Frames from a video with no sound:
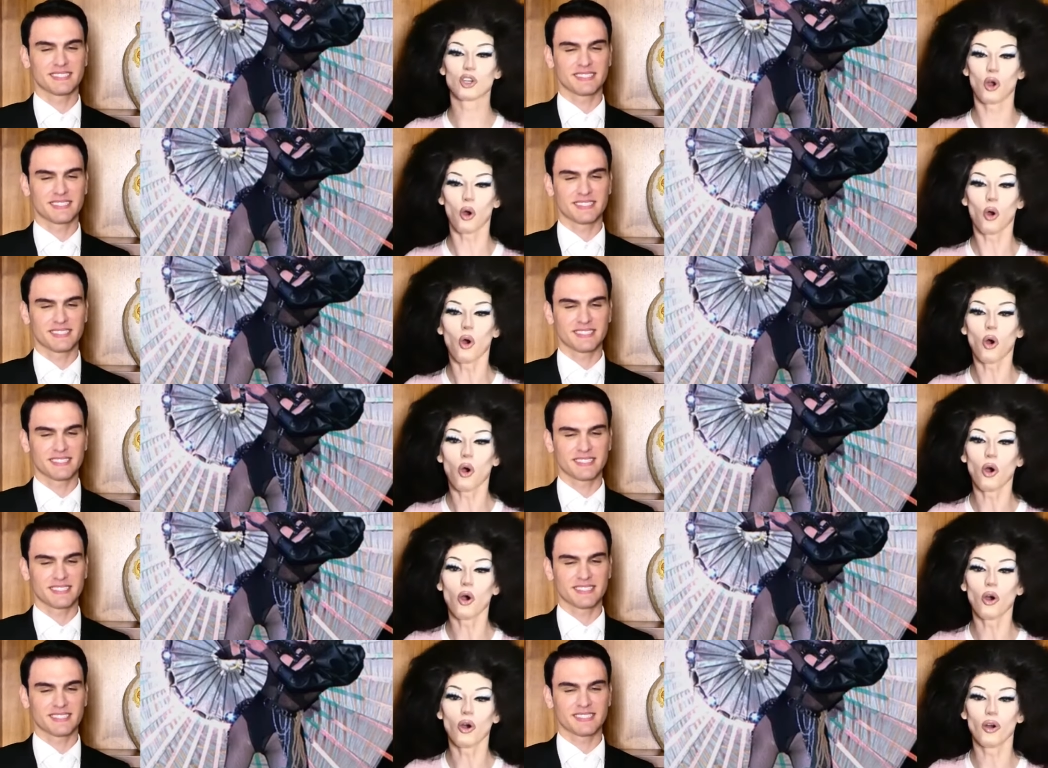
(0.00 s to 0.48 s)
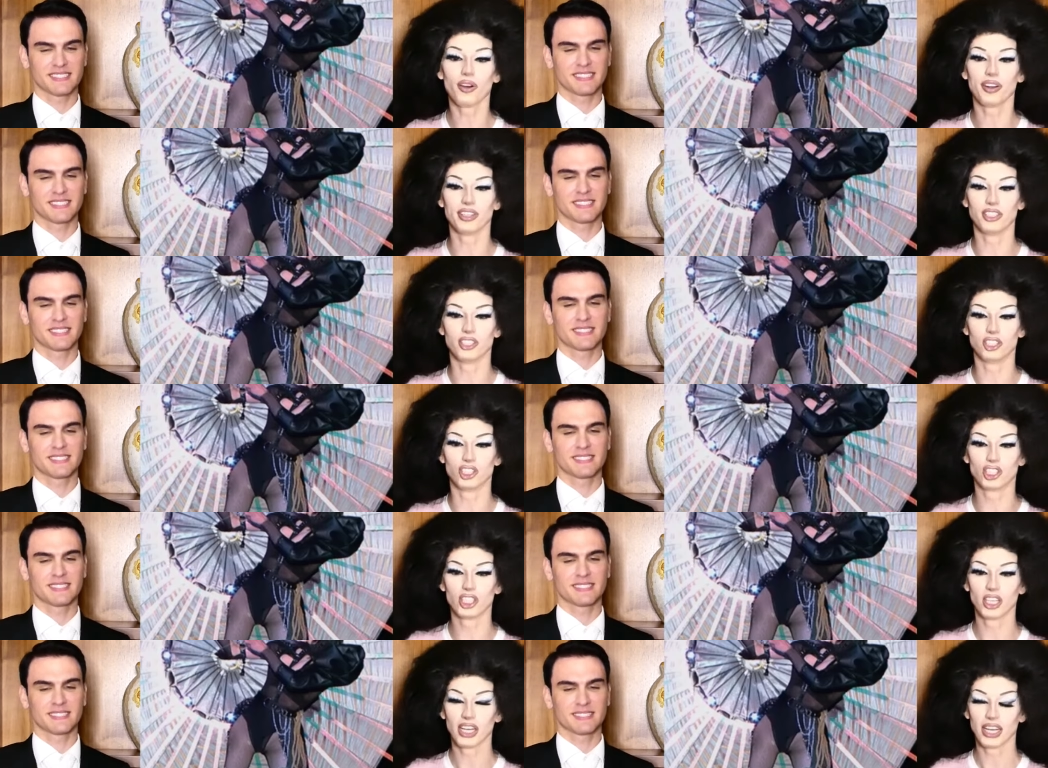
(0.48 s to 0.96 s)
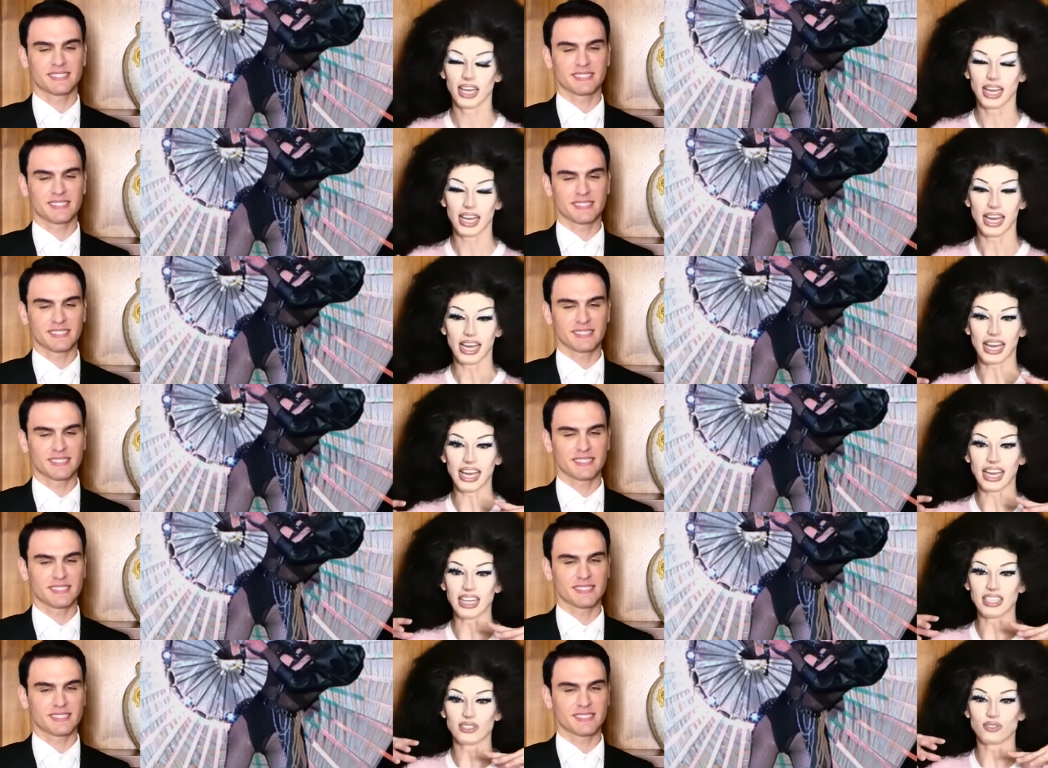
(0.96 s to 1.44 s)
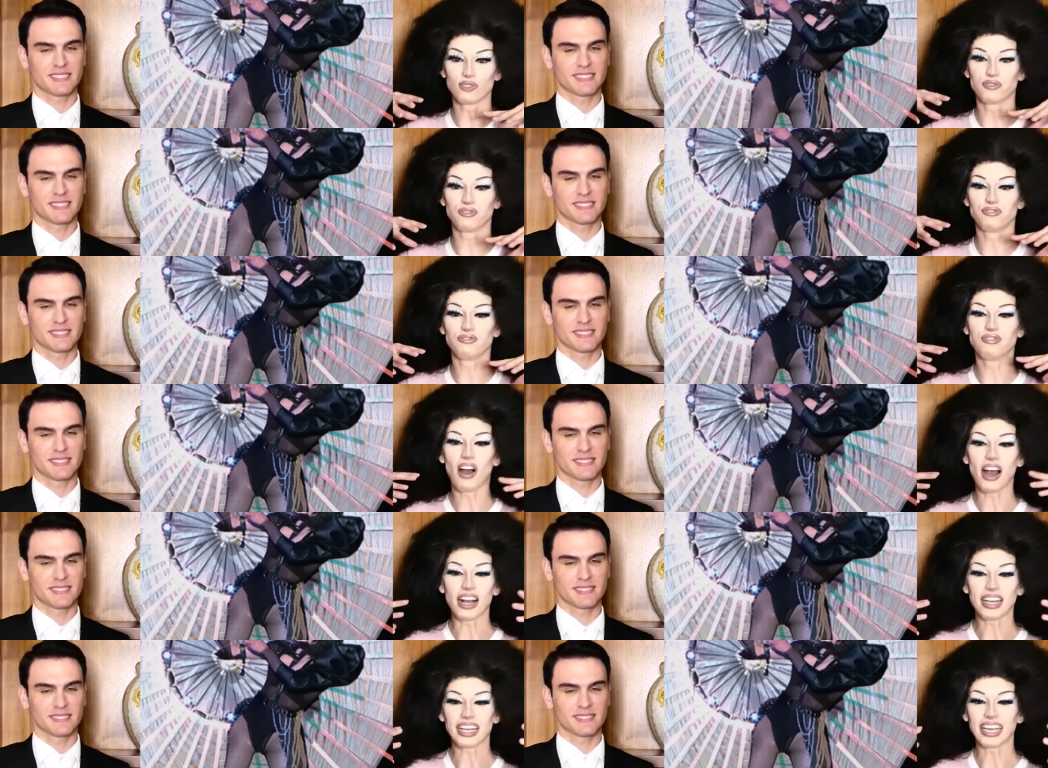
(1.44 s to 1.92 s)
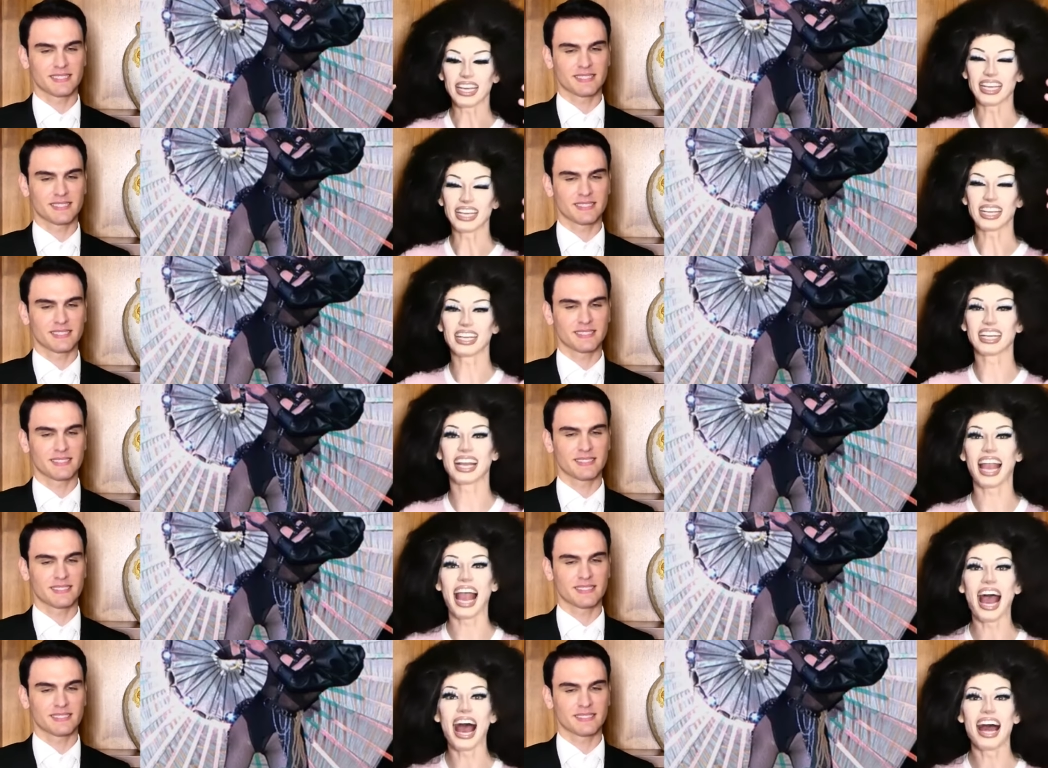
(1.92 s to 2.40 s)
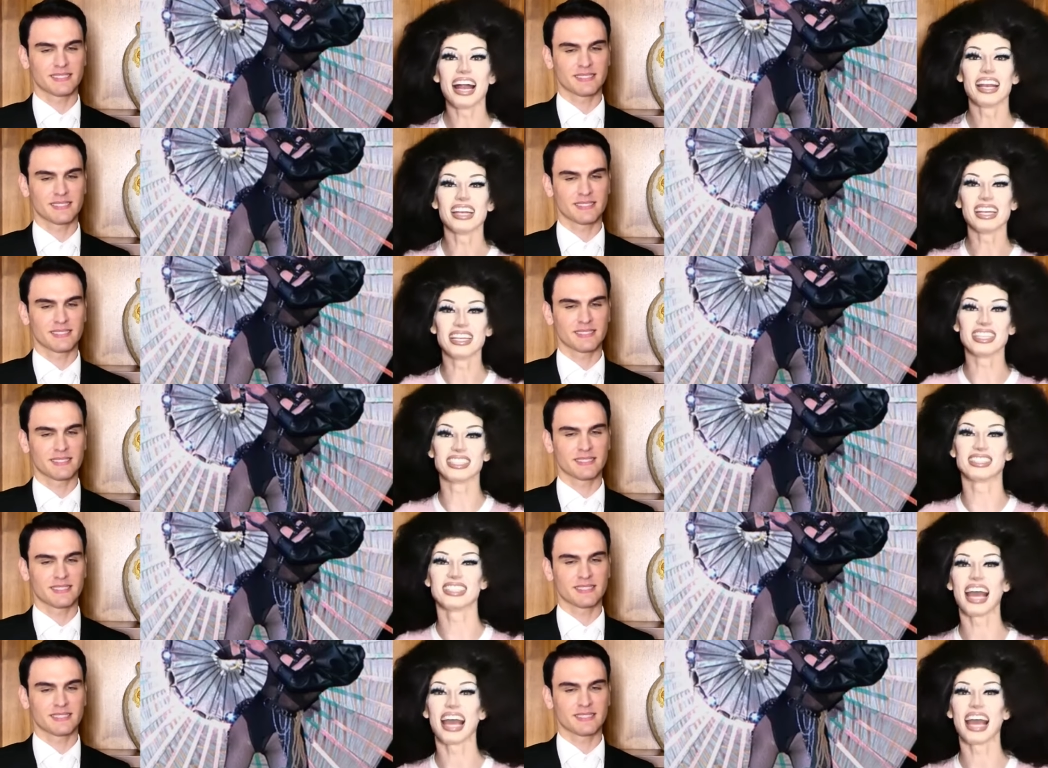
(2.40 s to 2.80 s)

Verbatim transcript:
Speaker 1: gorge. It's fucking Katniss